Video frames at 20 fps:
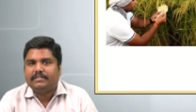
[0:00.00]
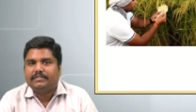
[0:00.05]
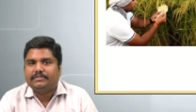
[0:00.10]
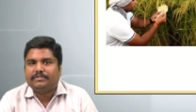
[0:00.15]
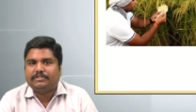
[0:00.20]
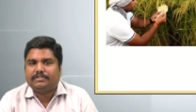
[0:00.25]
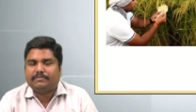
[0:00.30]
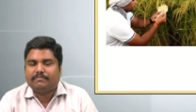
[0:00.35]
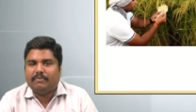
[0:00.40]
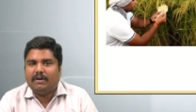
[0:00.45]

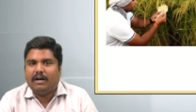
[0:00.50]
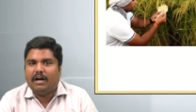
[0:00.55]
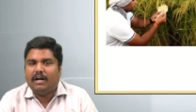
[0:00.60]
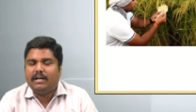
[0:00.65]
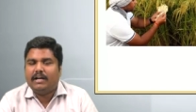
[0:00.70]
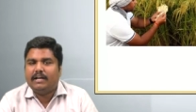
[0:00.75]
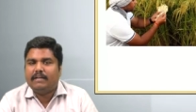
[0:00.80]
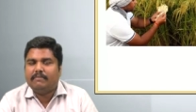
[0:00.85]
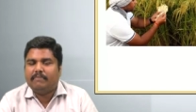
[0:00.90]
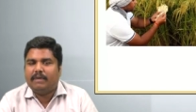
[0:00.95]
So small
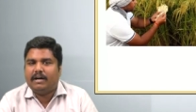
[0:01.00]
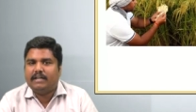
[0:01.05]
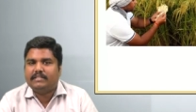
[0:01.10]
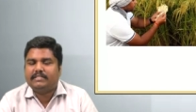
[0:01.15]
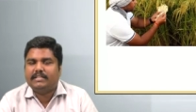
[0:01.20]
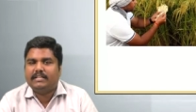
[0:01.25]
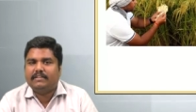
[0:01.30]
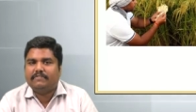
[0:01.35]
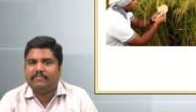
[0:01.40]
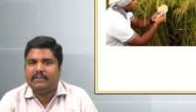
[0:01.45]
and
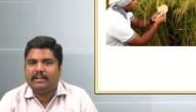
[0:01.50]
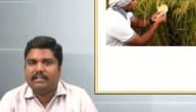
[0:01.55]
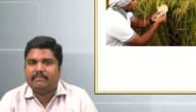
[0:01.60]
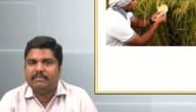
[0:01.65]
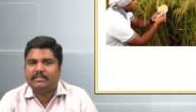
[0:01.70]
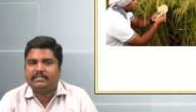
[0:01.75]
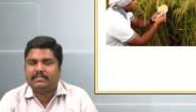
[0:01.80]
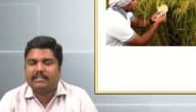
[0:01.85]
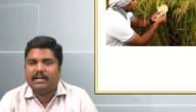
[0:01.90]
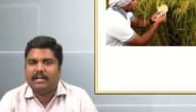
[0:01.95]
marginal
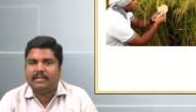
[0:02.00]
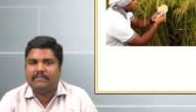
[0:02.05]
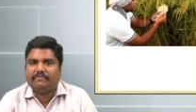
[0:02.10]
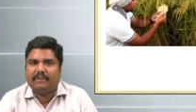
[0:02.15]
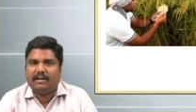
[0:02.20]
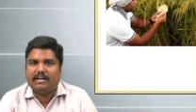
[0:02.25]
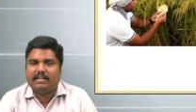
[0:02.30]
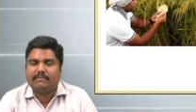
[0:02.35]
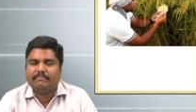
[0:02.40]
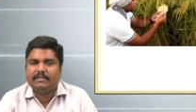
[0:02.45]
farmers are
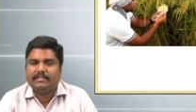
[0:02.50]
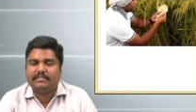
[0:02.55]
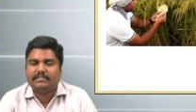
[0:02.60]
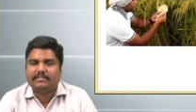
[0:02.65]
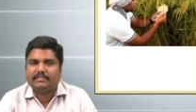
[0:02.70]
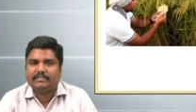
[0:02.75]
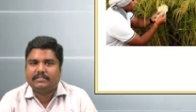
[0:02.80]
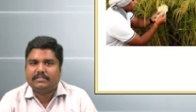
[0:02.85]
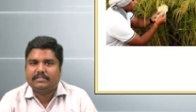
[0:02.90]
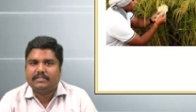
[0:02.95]
farmers
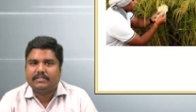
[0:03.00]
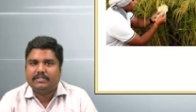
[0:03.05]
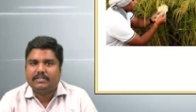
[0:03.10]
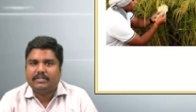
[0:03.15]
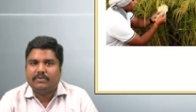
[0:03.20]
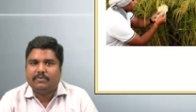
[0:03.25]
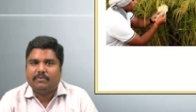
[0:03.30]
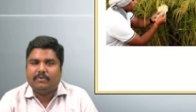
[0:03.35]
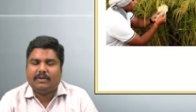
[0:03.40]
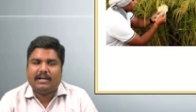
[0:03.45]

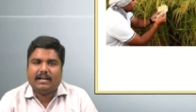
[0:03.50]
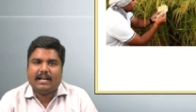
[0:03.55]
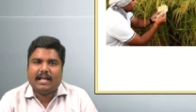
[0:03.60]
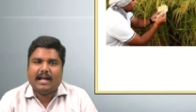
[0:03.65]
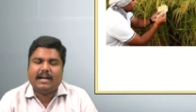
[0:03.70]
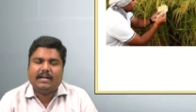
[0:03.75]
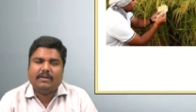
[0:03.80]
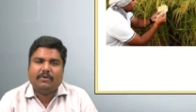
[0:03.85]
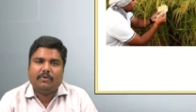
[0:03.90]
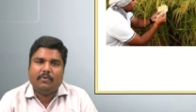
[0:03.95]
where
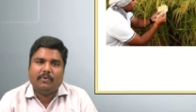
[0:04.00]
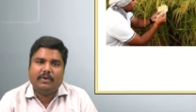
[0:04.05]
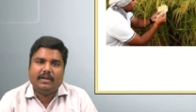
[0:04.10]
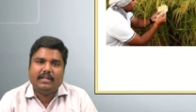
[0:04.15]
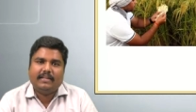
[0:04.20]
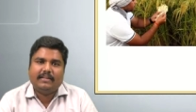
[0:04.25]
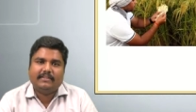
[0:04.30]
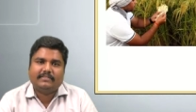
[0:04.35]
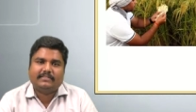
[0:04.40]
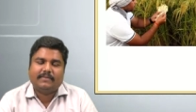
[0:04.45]
land
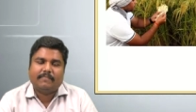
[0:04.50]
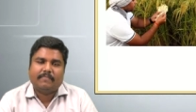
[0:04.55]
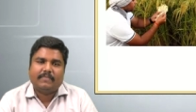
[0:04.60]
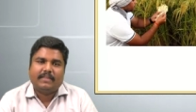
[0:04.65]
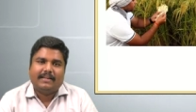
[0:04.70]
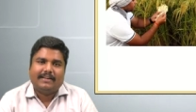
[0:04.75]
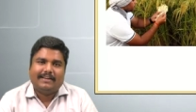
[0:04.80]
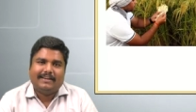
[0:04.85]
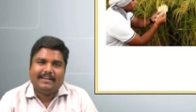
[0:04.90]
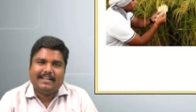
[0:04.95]
owning is
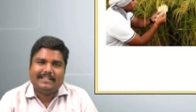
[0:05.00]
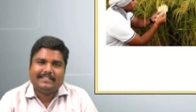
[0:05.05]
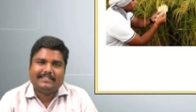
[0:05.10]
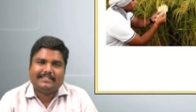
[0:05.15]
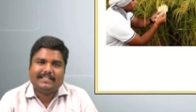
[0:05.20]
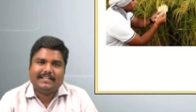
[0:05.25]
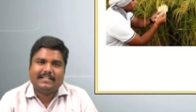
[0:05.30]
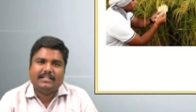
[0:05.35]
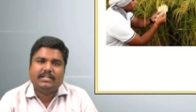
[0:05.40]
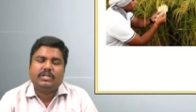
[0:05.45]
less
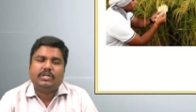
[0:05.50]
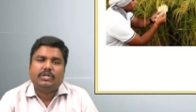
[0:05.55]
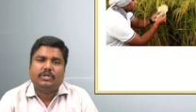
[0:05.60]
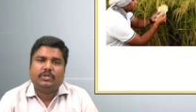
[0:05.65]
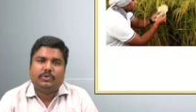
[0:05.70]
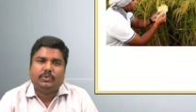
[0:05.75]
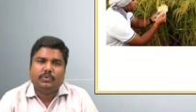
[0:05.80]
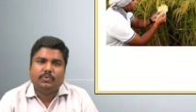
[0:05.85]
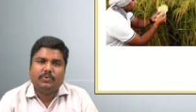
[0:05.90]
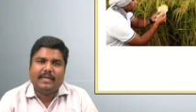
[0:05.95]
than
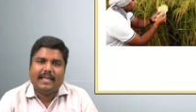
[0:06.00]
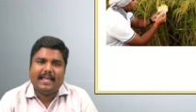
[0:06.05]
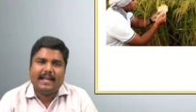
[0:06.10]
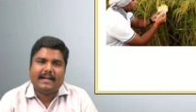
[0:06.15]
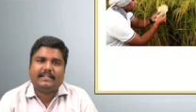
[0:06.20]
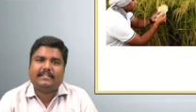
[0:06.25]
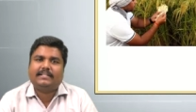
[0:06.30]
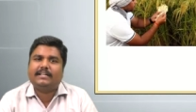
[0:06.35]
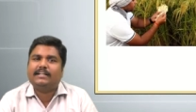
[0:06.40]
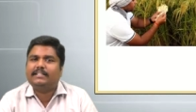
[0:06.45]
2
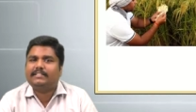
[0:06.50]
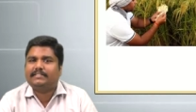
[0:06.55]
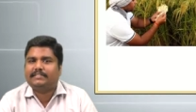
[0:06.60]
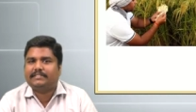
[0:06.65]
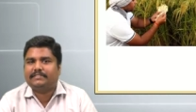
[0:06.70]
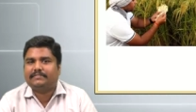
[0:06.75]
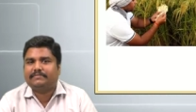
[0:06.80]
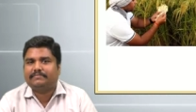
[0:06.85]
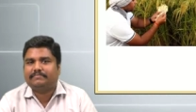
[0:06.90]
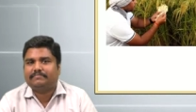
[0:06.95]

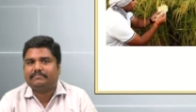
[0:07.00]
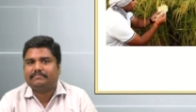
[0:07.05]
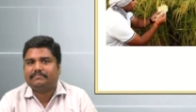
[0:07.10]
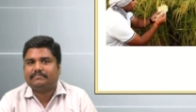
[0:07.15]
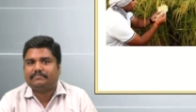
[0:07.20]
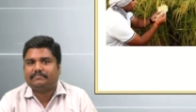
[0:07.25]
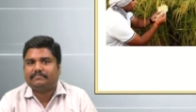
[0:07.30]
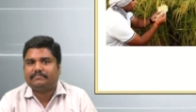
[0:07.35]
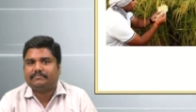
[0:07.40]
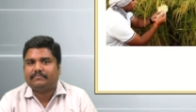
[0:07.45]
hectares.
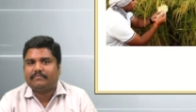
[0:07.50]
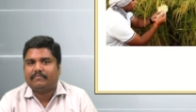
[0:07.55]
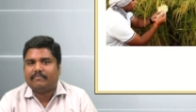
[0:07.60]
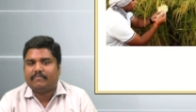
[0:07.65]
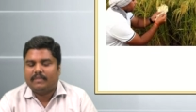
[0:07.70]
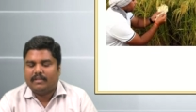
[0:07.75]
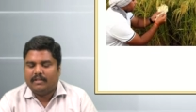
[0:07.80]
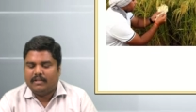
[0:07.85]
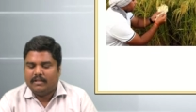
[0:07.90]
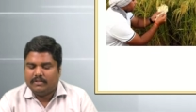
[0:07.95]

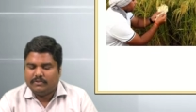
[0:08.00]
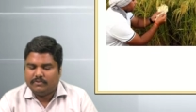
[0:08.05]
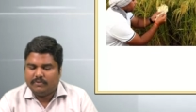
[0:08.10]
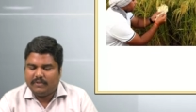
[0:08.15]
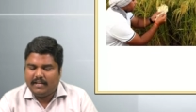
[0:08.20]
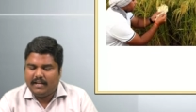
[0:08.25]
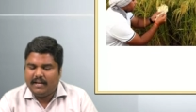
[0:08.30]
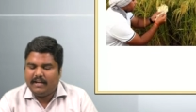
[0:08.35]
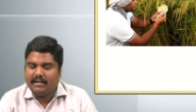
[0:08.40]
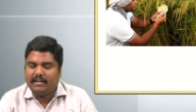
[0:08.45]
So
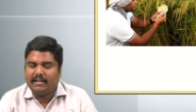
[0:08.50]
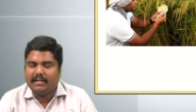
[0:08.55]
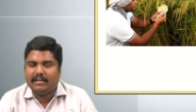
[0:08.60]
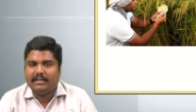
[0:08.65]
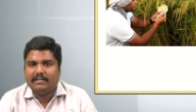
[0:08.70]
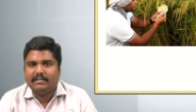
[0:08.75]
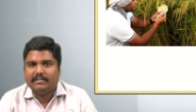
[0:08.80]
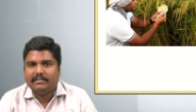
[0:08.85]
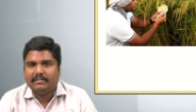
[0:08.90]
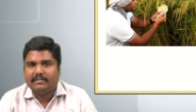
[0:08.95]
in
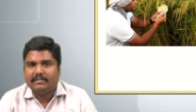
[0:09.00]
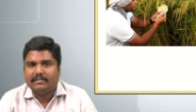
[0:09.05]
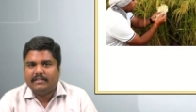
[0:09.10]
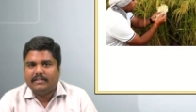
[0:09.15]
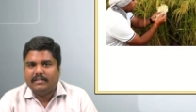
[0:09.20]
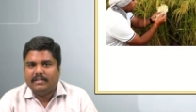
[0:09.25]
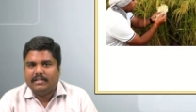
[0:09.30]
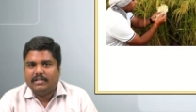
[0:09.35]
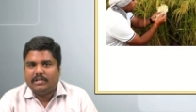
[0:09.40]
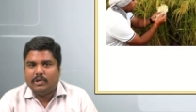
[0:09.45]
India,
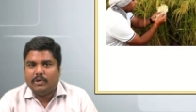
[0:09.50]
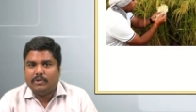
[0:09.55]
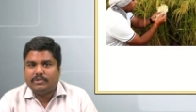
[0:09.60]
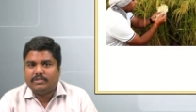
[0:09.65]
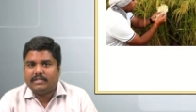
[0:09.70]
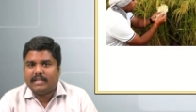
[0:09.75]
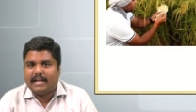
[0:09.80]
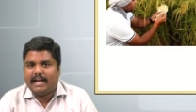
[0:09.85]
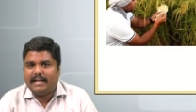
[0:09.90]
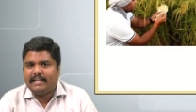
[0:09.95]
close
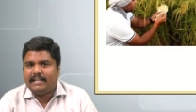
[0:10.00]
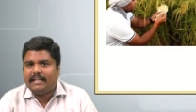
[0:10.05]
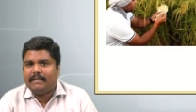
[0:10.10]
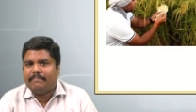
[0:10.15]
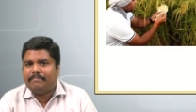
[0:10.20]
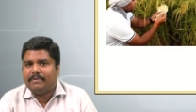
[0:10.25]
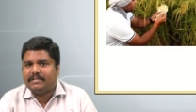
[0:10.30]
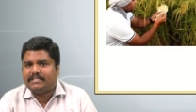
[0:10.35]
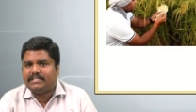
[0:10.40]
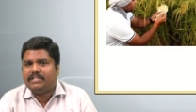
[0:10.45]
to
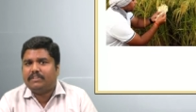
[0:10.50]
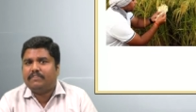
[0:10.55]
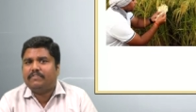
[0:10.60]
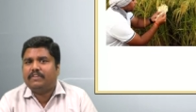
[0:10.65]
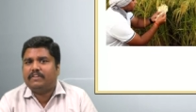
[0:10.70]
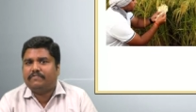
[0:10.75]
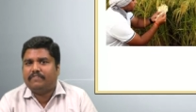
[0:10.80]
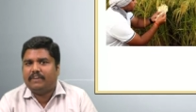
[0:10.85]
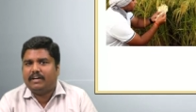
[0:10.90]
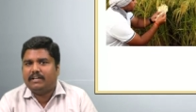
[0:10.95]
90% of
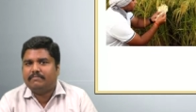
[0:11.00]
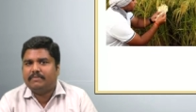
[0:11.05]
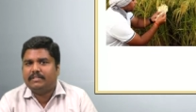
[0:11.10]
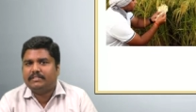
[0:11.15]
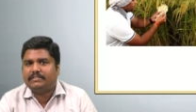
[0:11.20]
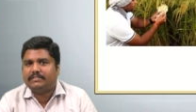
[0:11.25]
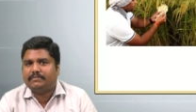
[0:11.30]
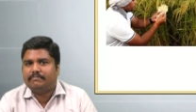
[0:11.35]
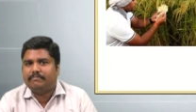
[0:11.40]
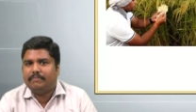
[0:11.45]
our
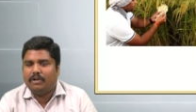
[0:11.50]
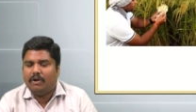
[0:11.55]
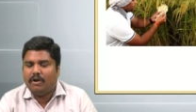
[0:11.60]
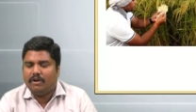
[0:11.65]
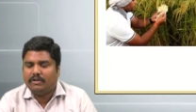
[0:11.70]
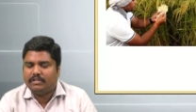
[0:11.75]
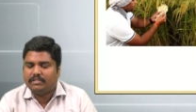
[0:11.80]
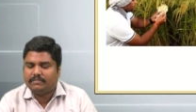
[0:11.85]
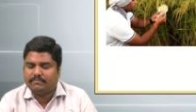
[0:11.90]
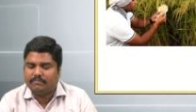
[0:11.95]
farmers
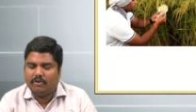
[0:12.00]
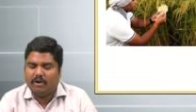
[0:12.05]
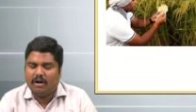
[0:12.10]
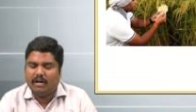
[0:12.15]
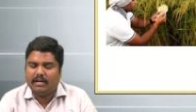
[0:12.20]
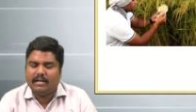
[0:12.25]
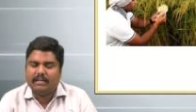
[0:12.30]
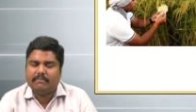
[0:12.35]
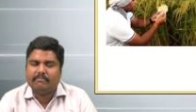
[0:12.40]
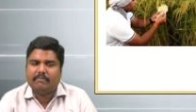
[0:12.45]
belong to
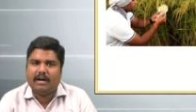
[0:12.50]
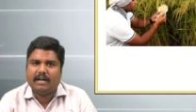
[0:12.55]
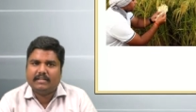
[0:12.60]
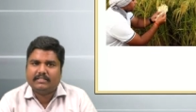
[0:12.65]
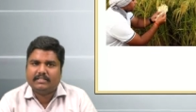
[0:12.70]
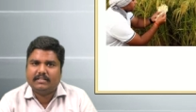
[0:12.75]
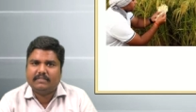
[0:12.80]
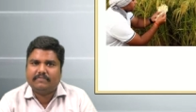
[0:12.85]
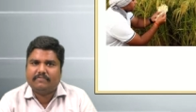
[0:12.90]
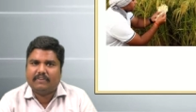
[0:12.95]
small and
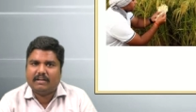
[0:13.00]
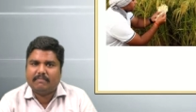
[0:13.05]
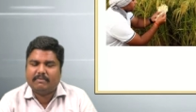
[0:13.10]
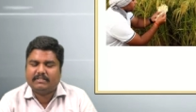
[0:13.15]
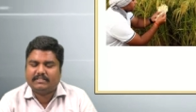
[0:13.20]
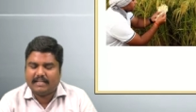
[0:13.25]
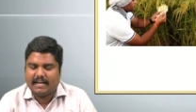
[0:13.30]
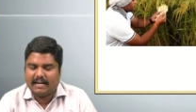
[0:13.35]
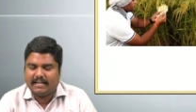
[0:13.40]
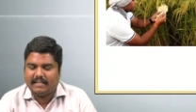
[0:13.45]
marginal
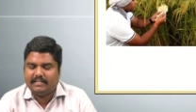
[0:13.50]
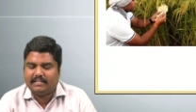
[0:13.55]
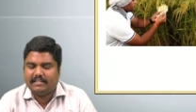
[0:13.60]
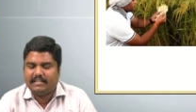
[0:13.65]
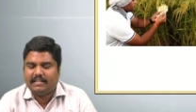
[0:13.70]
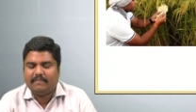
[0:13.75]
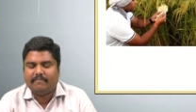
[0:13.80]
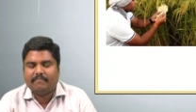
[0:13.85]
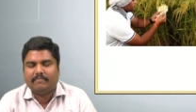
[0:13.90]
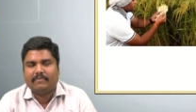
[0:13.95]
farmers category.